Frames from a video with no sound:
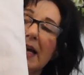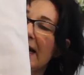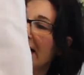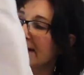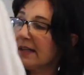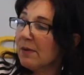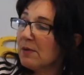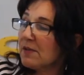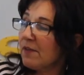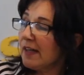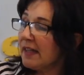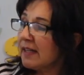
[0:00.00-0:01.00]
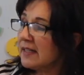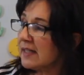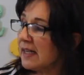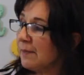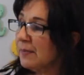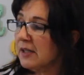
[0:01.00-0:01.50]
and it was funny because
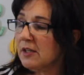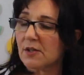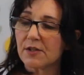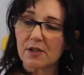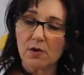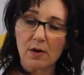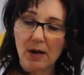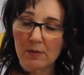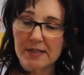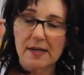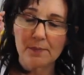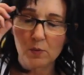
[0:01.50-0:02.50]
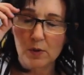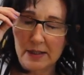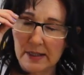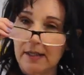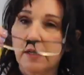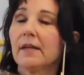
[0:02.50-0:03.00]
a couple years ago I was up
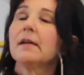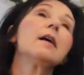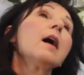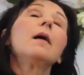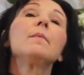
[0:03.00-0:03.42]
working, and